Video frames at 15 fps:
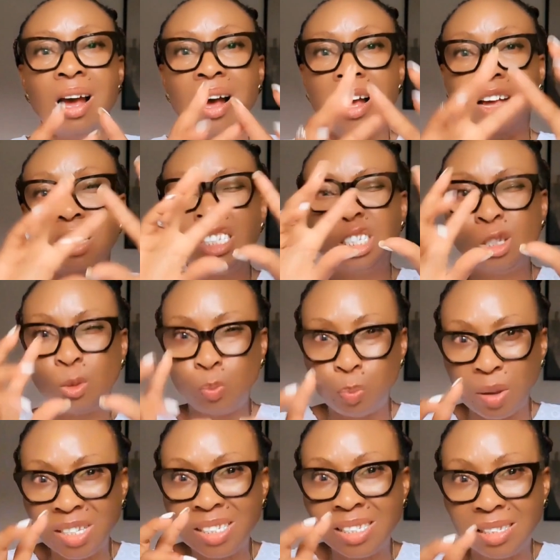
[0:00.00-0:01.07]

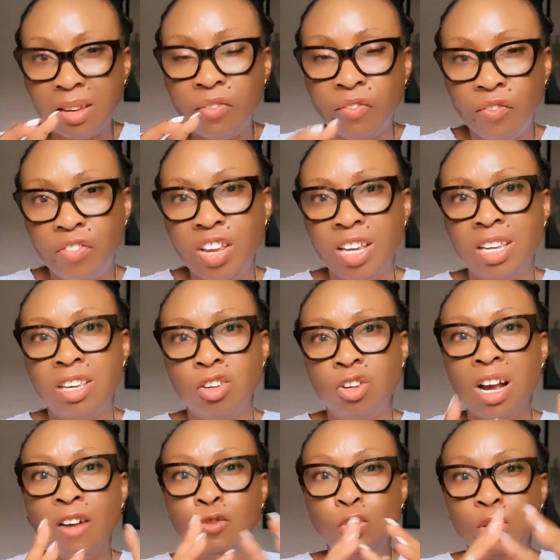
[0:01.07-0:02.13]
specific. You
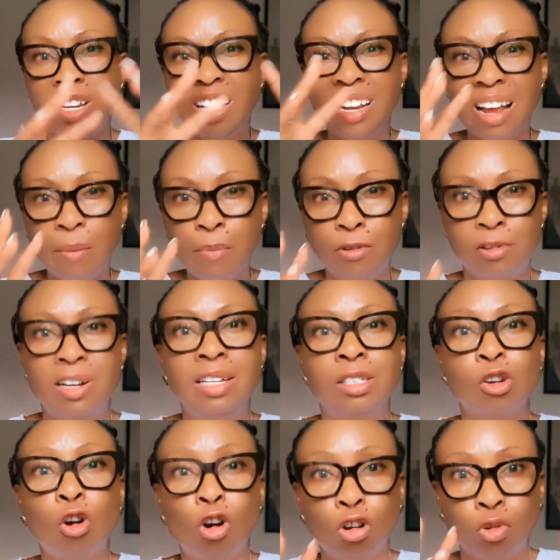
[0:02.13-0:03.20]
have to elaborate
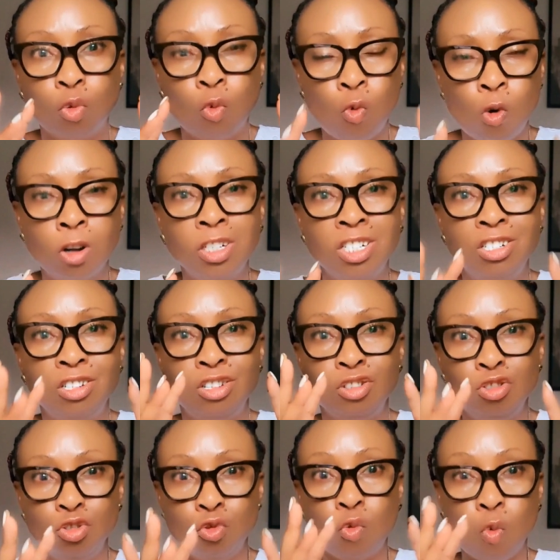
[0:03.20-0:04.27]
on what
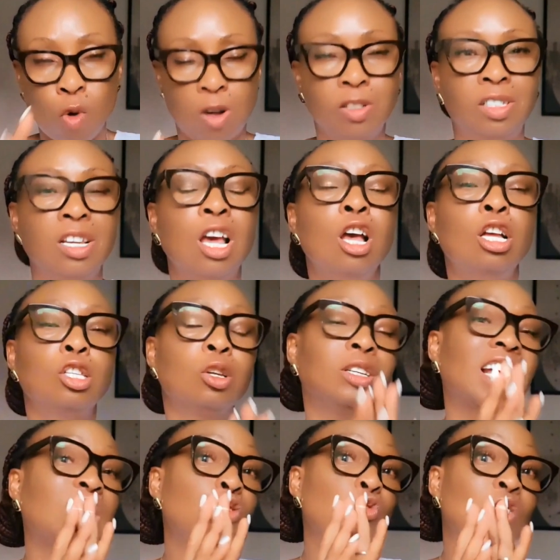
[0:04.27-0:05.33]
you want so
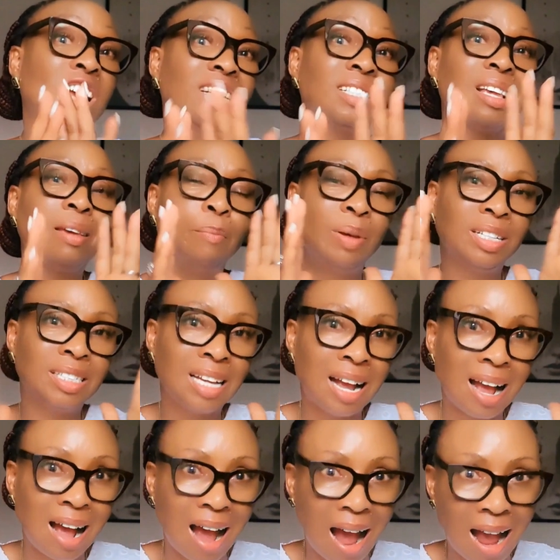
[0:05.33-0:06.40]
that you get a better
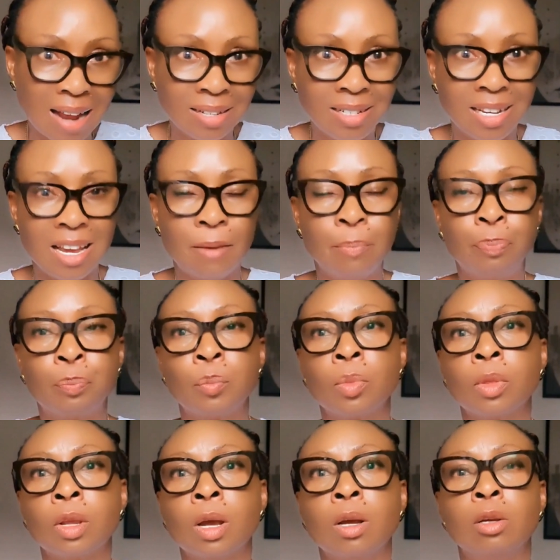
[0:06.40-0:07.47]
idea.
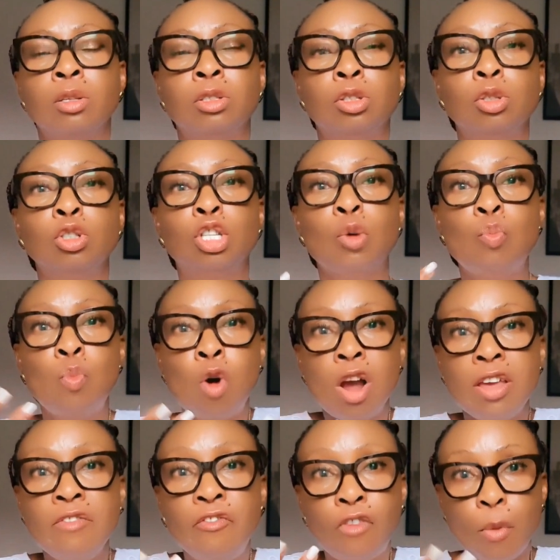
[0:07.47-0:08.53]
The more
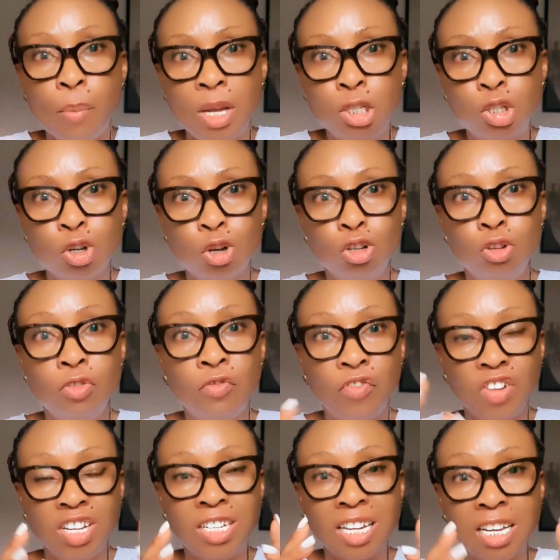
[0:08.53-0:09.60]
information you
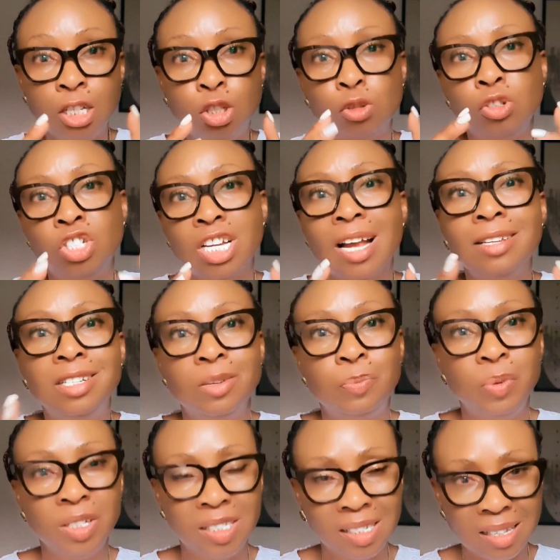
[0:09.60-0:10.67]
feed into
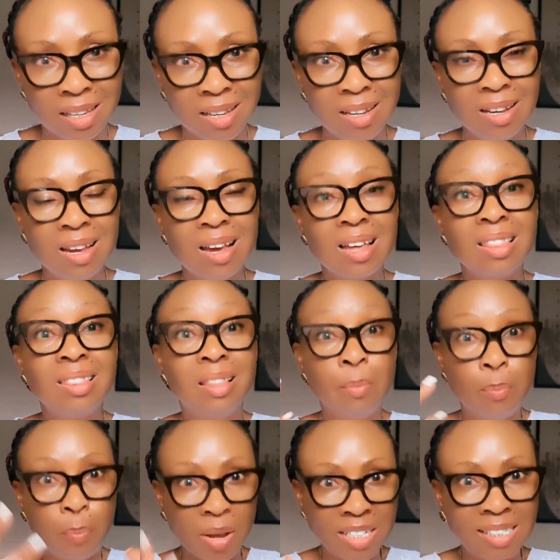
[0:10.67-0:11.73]
ChatGPT, the
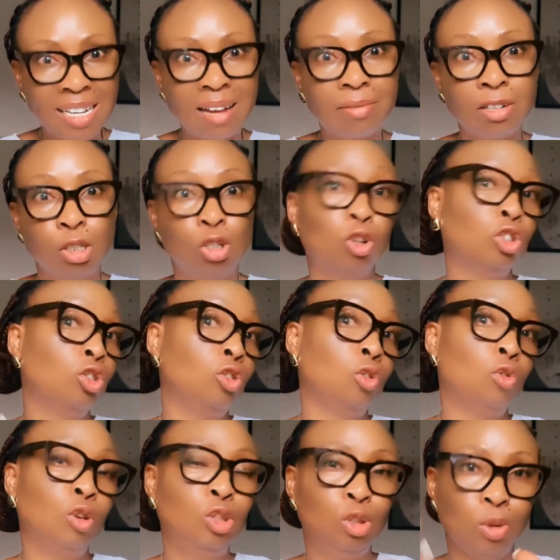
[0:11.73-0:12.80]
better results you're
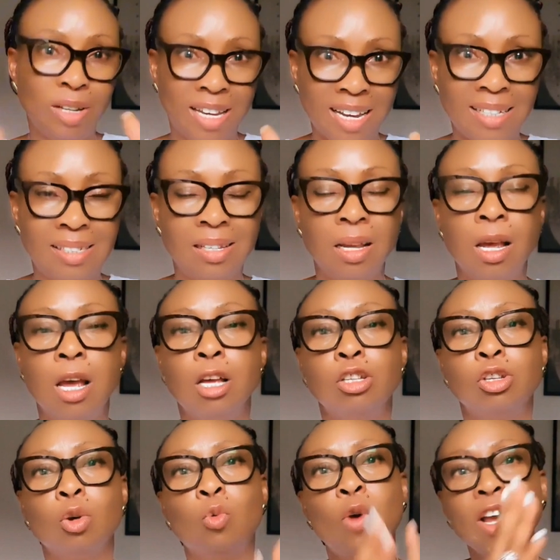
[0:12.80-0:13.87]
going to get.
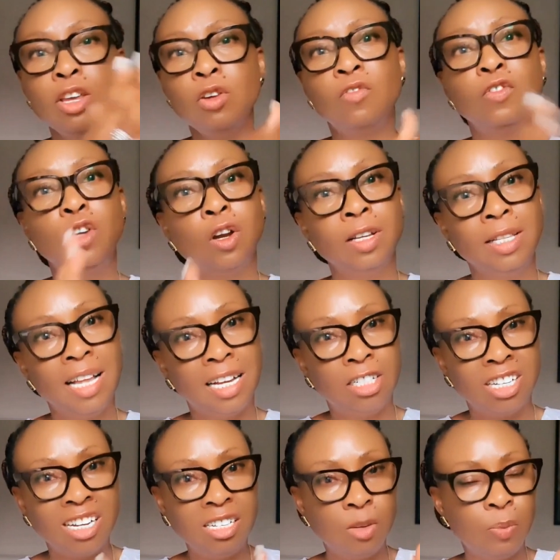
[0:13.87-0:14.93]
So when you've done that,
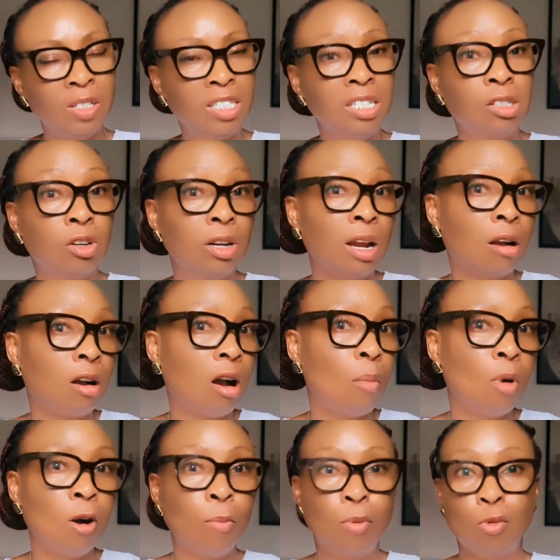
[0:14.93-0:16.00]
ChatGPT is going to come
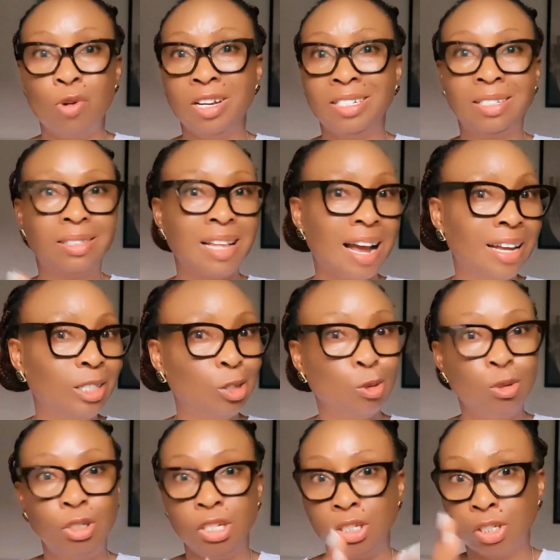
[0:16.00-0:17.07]
up with
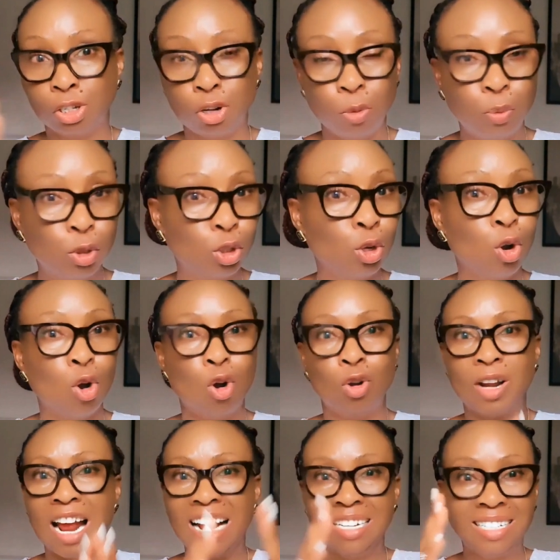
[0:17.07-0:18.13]
title, description,
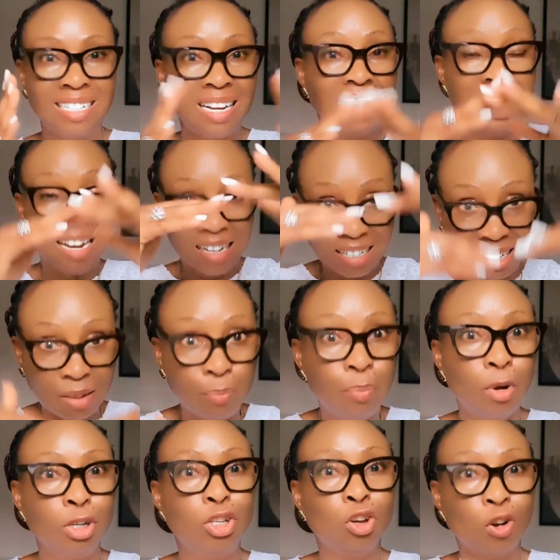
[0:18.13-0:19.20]
and the
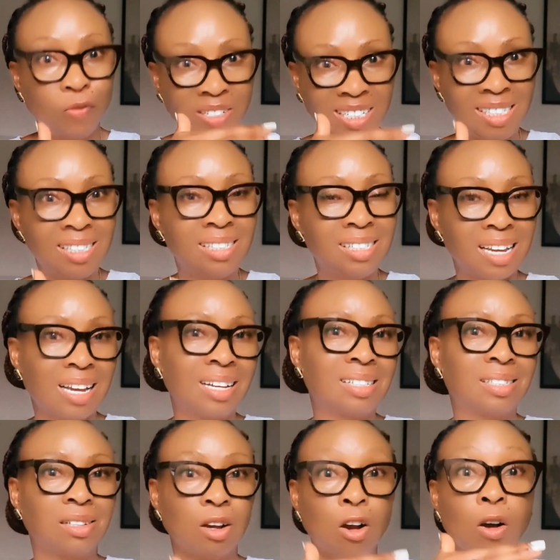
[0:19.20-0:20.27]
body of the
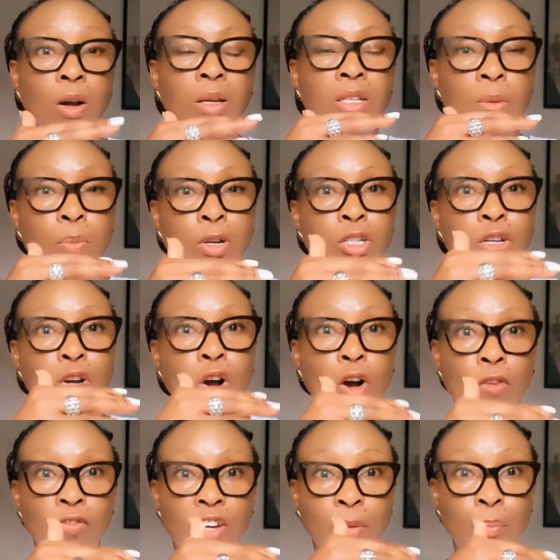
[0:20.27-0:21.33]
text, or the body
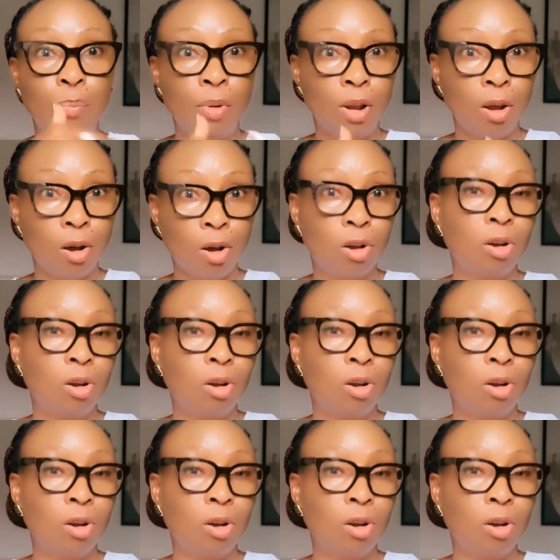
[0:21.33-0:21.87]
of the blog